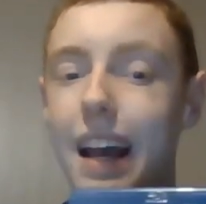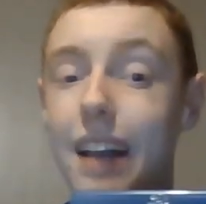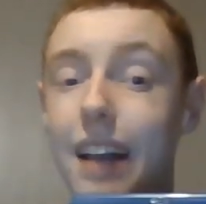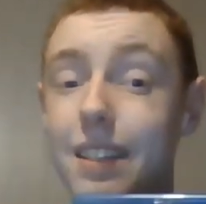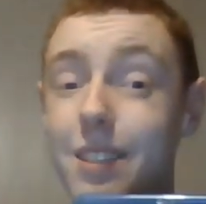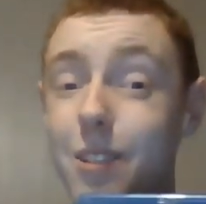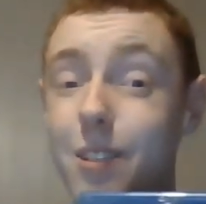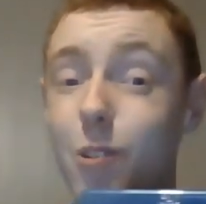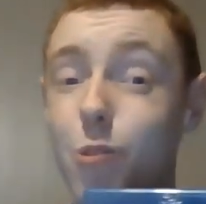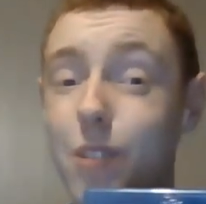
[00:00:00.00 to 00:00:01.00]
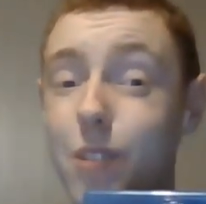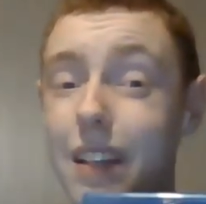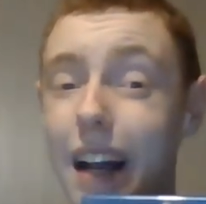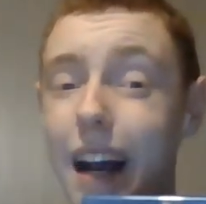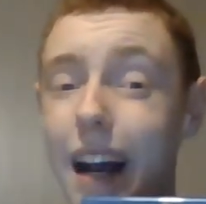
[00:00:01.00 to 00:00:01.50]
So
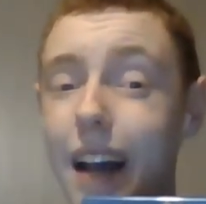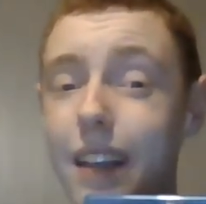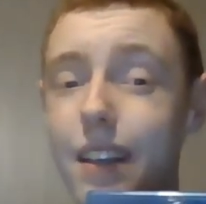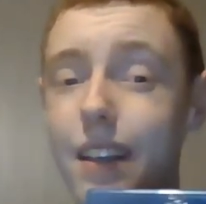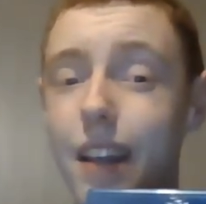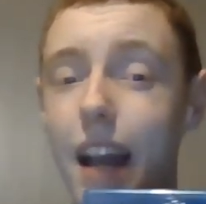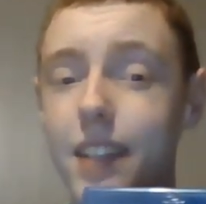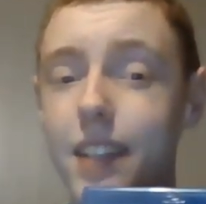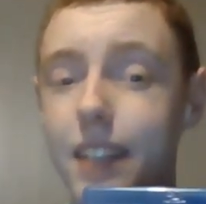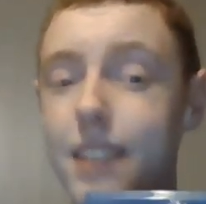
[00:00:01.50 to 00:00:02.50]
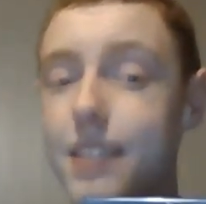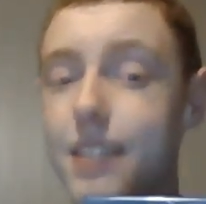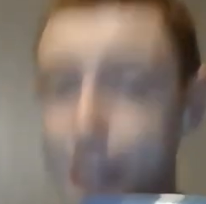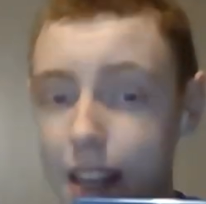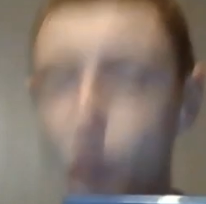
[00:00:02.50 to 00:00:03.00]
I can actually
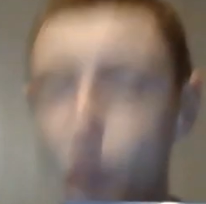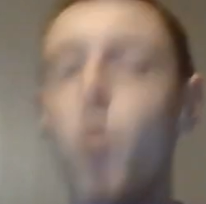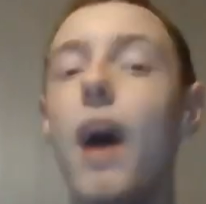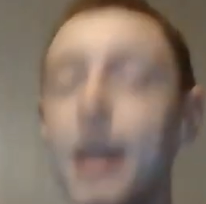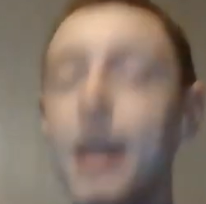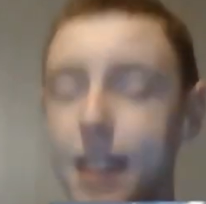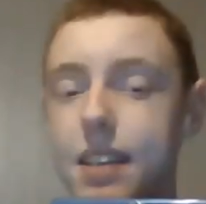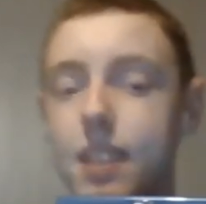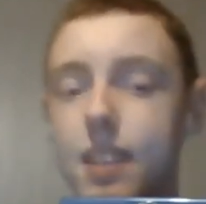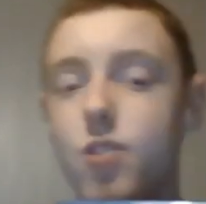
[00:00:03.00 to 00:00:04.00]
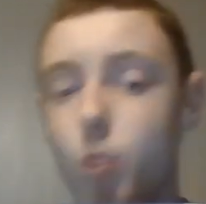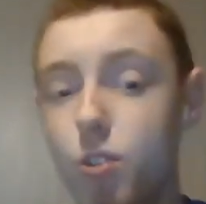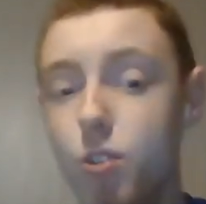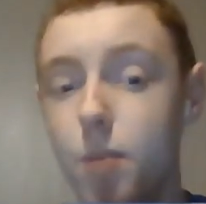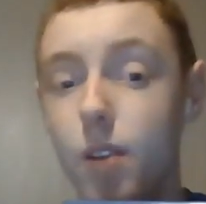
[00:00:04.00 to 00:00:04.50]
see why this is
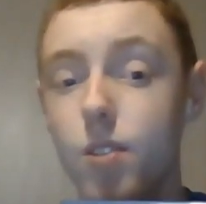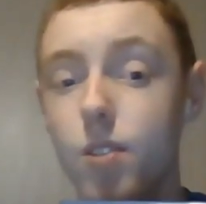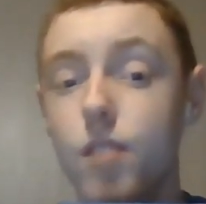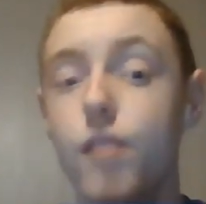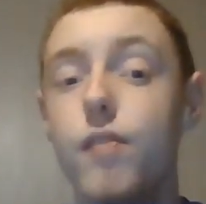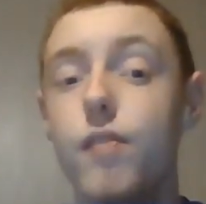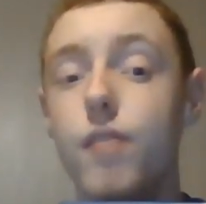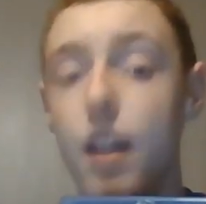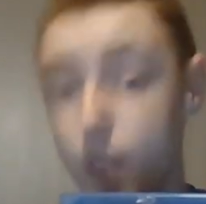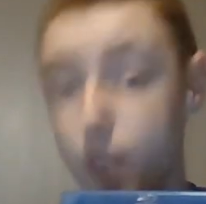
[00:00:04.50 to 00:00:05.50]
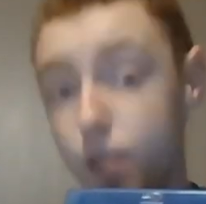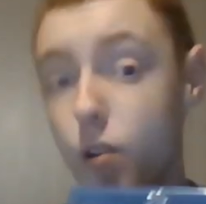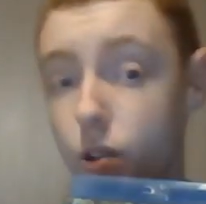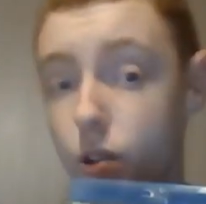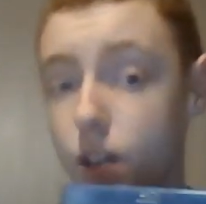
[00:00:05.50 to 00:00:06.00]
George Miller's favorite
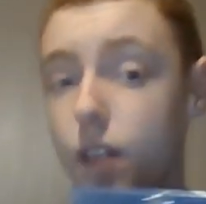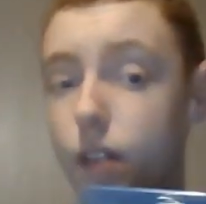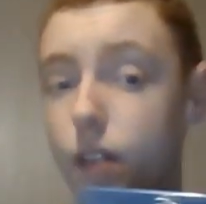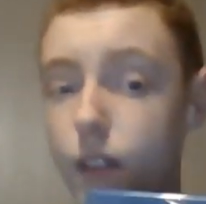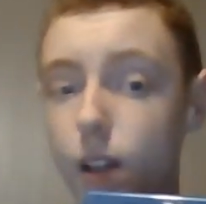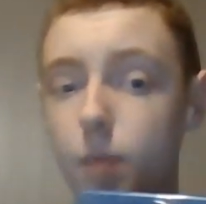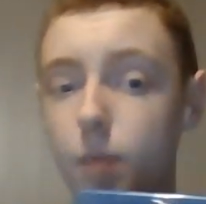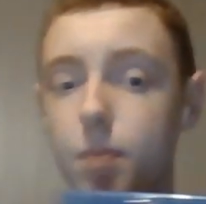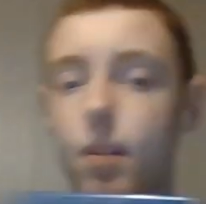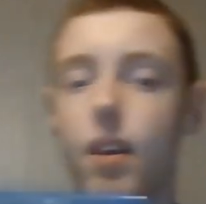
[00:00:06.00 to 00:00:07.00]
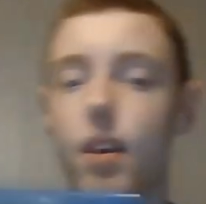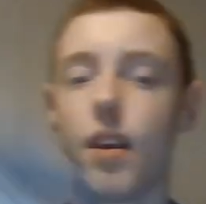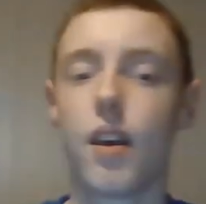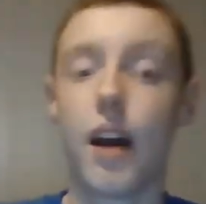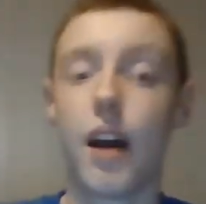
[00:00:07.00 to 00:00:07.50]
version of the film.
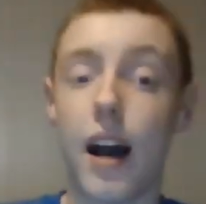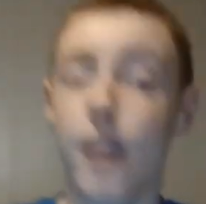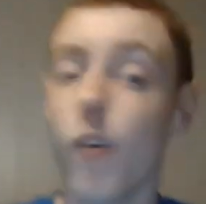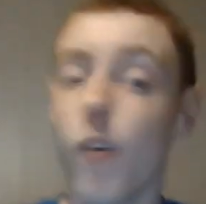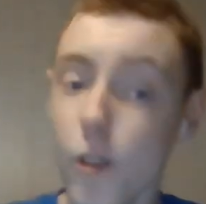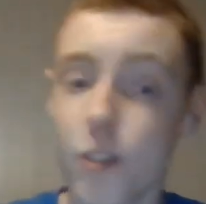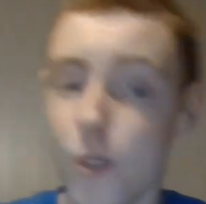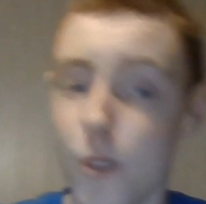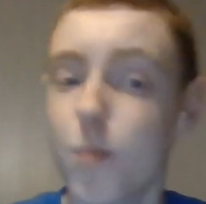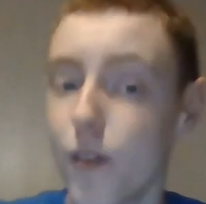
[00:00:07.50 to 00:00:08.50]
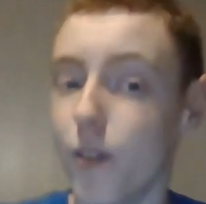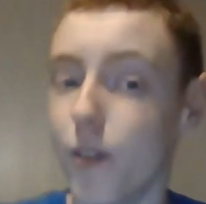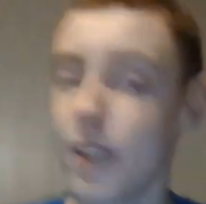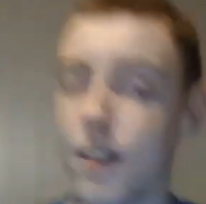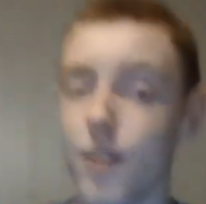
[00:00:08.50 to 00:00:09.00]
I also prefer
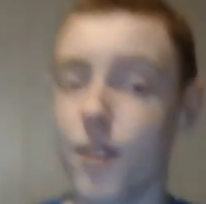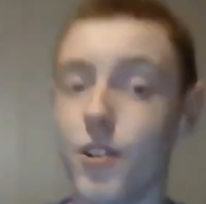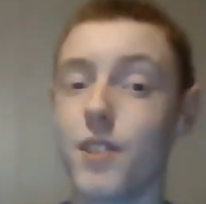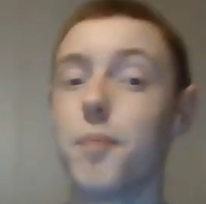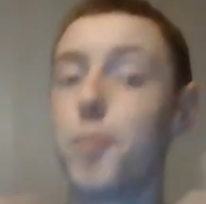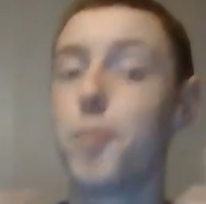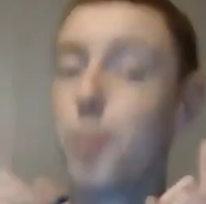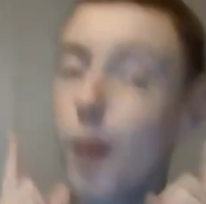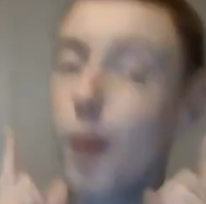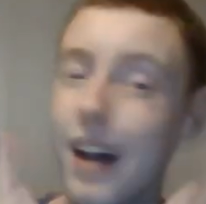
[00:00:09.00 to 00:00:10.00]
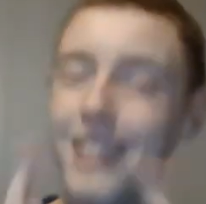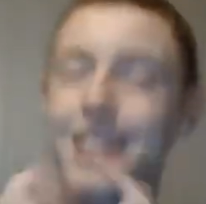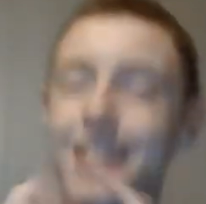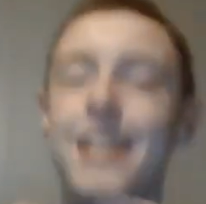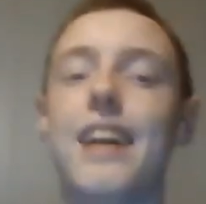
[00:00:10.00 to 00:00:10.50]
this version, but
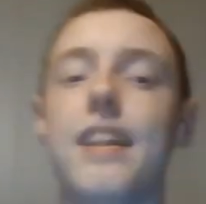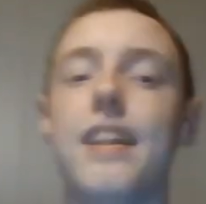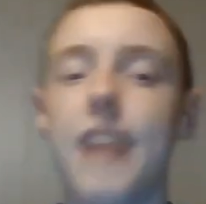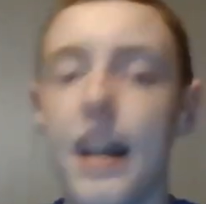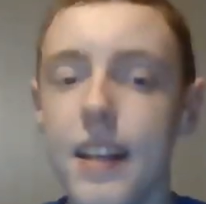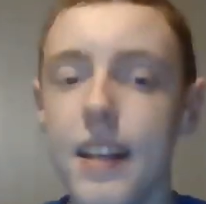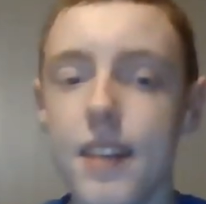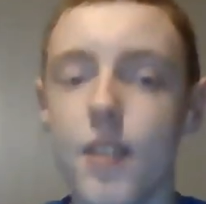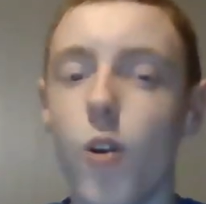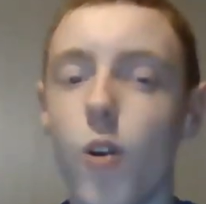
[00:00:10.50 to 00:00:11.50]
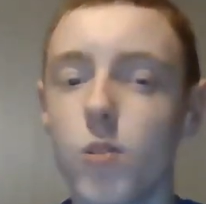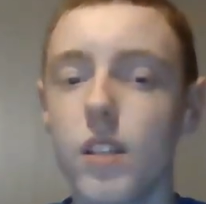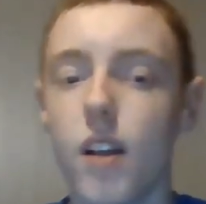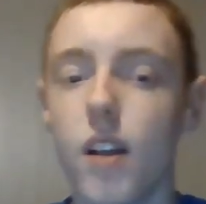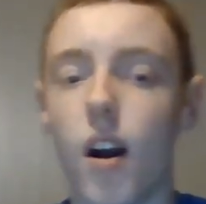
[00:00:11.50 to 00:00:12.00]
that is
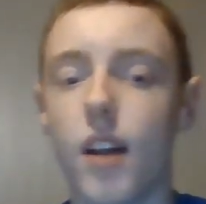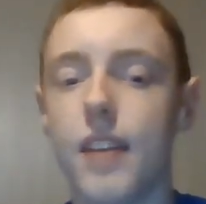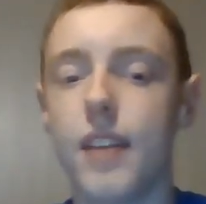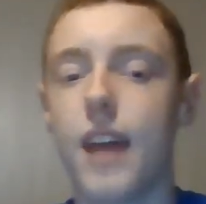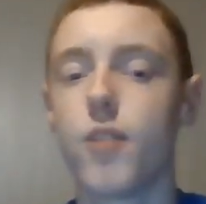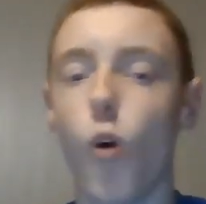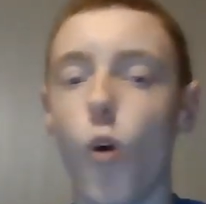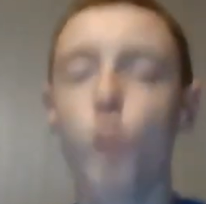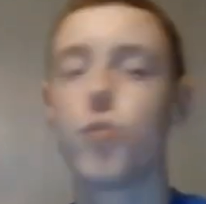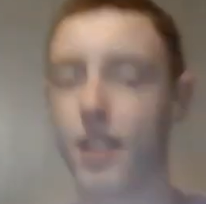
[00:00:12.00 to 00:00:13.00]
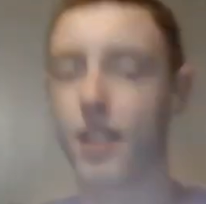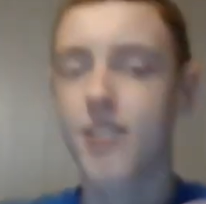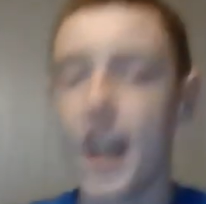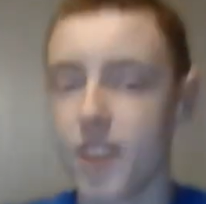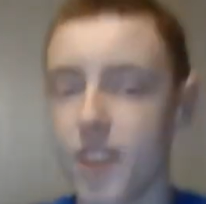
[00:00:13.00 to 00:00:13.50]
only on that
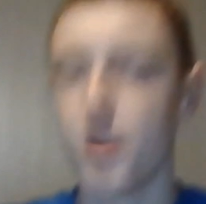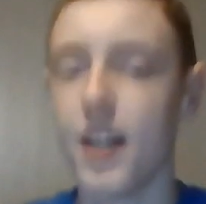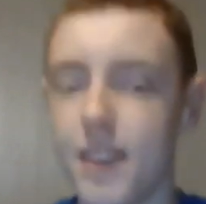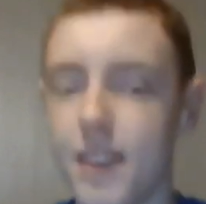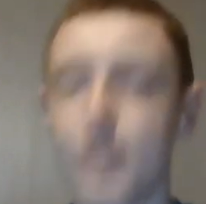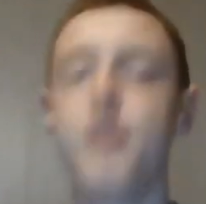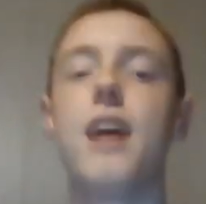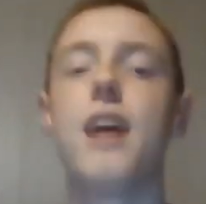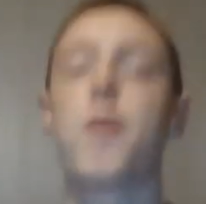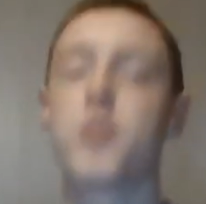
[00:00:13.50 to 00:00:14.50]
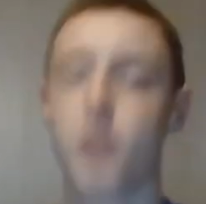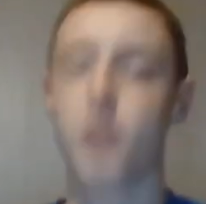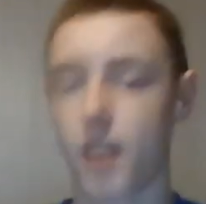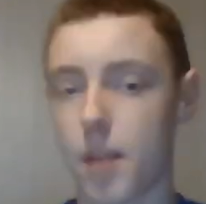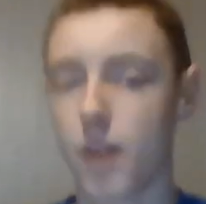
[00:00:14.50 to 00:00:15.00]
over-exaggerated TV I was
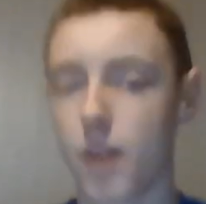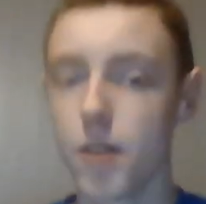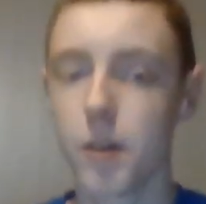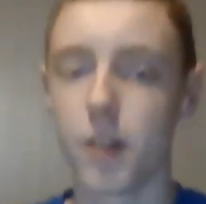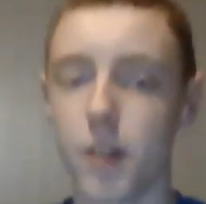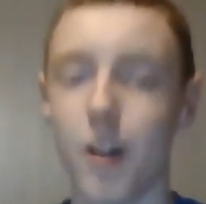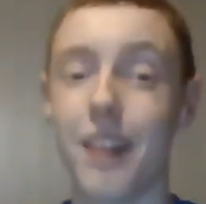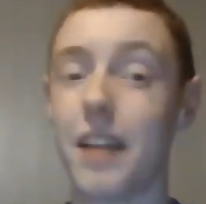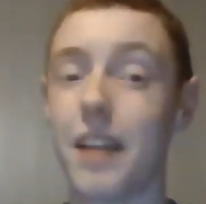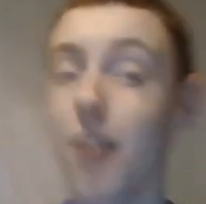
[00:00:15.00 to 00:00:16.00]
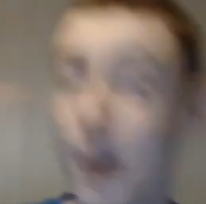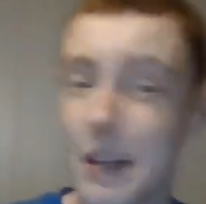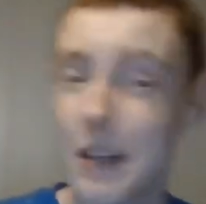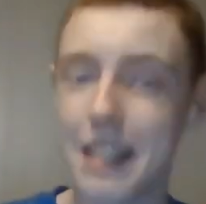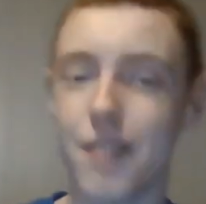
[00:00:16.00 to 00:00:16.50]
talking about earlier. On that other
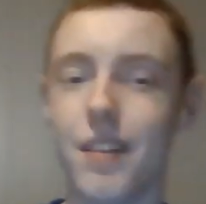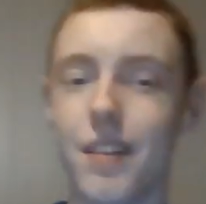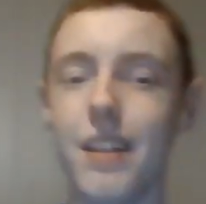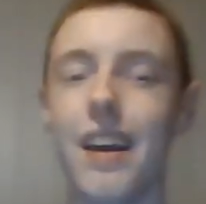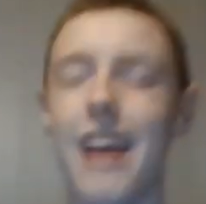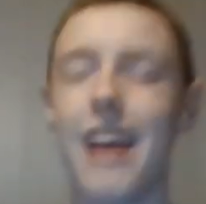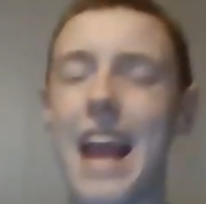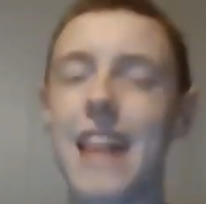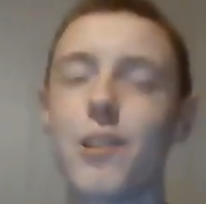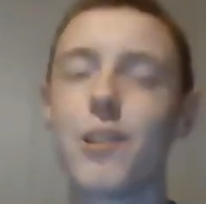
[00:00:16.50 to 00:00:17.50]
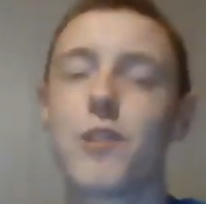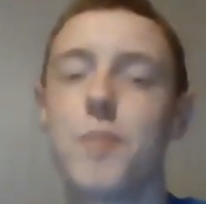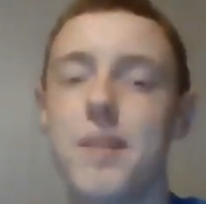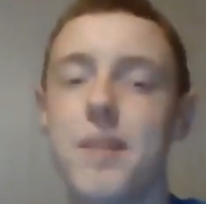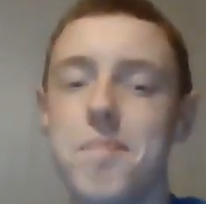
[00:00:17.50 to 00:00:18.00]
TV, it looked a
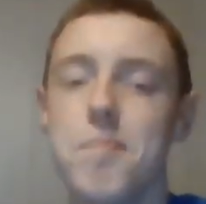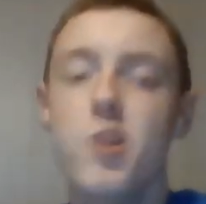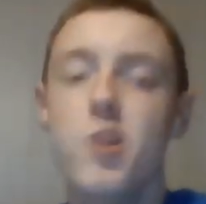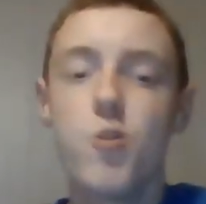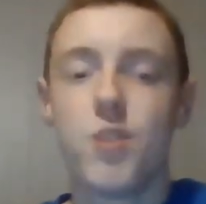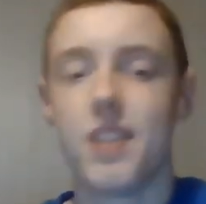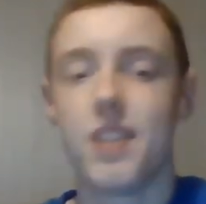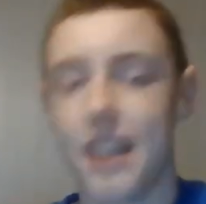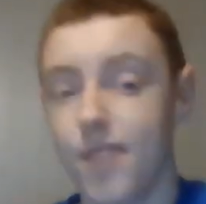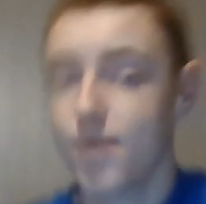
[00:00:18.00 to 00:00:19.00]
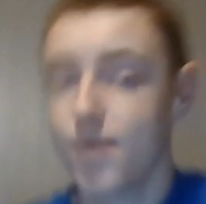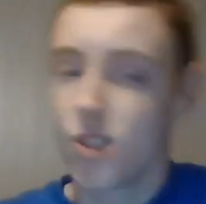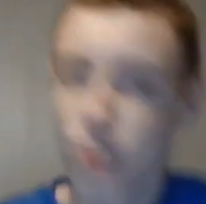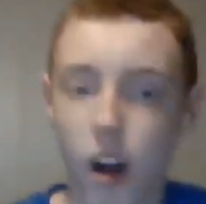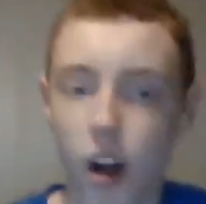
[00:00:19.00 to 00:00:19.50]
bit muted and
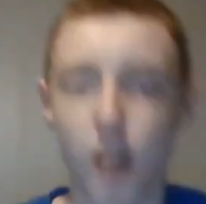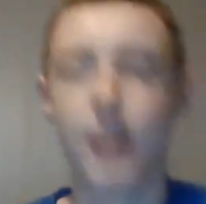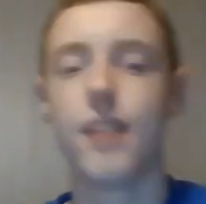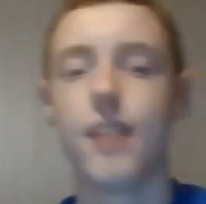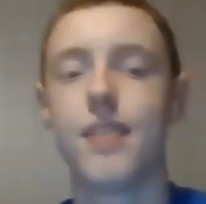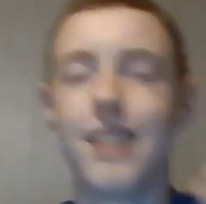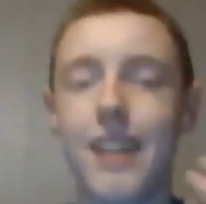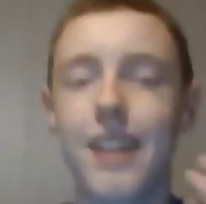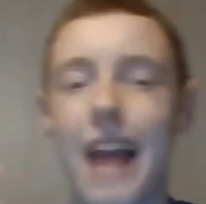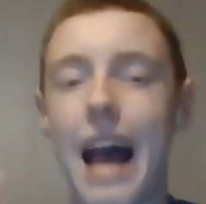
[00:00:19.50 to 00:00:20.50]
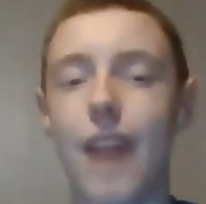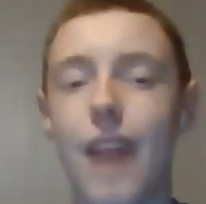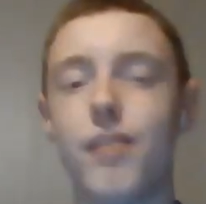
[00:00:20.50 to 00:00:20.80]
dull, and it didn't have